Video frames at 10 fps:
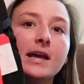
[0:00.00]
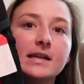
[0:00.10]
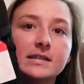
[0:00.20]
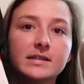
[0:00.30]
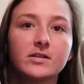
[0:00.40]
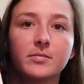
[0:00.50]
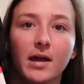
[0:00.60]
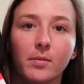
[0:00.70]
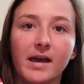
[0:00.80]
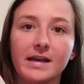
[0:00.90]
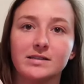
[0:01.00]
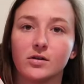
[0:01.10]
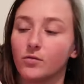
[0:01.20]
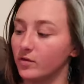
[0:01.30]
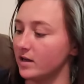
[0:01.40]
is this little backpack. It's
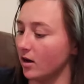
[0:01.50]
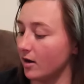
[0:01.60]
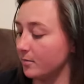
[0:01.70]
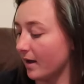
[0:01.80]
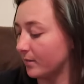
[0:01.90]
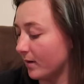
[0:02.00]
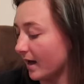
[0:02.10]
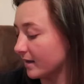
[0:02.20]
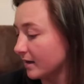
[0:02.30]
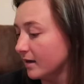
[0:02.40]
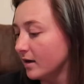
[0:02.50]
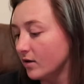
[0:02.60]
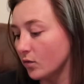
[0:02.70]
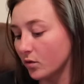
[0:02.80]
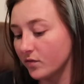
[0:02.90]
a recon backpack,
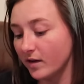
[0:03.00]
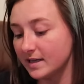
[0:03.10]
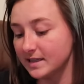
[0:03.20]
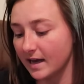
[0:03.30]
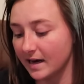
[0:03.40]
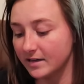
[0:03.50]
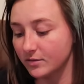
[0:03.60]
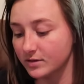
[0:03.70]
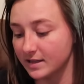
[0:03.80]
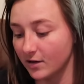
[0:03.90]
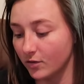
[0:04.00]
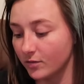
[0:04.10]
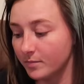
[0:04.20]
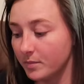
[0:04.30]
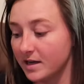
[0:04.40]
North Face. I got it on
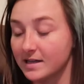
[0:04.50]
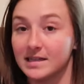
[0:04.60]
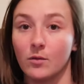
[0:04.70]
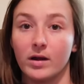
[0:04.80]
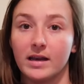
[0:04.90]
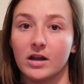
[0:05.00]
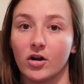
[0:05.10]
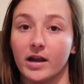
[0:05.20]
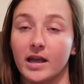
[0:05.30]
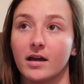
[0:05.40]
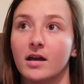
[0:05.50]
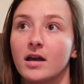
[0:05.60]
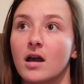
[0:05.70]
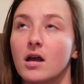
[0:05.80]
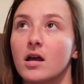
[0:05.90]
sale because I went during
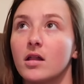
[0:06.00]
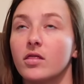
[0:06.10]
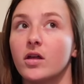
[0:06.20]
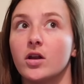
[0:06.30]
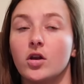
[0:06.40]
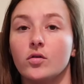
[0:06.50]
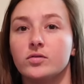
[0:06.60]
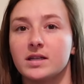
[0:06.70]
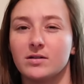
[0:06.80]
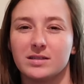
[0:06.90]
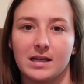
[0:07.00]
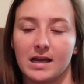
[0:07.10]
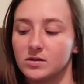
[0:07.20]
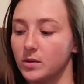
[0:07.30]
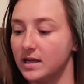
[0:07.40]
the no sales
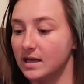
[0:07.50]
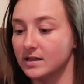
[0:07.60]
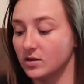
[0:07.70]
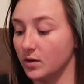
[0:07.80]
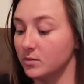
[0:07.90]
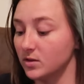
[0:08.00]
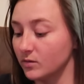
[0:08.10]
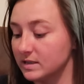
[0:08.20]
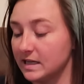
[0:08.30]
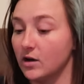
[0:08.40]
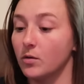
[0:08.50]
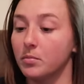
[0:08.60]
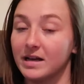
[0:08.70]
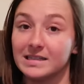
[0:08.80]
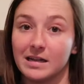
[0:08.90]
tax weekend, so it was on sale,
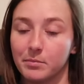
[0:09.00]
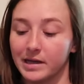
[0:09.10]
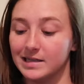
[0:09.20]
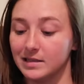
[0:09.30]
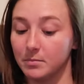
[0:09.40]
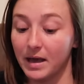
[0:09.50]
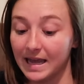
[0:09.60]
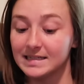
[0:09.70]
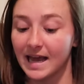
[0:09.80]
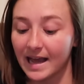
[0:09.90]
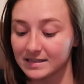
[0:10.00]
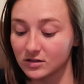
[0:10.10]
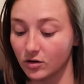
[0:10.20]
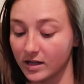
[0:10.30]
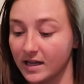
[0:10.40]
plus I didn't pay taxes
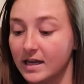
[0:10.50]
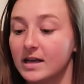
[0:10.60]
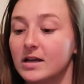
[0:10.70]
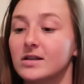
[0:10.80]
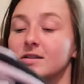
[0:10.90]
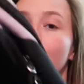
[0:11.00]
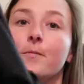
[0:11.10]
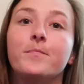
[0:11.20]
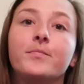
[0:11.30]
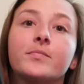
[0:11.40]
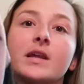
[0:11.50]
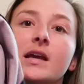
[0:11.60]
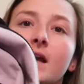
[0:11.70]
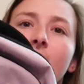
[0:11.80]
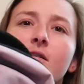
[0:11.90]
on it. So
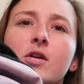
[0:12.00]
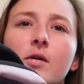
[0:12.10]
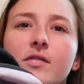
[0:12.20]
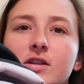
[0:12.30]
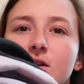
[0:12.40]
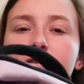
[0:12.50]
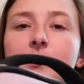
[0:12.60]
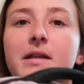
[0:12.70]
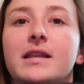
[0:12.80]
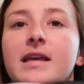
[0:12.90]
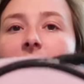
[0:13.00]
I don't know if it shows up in the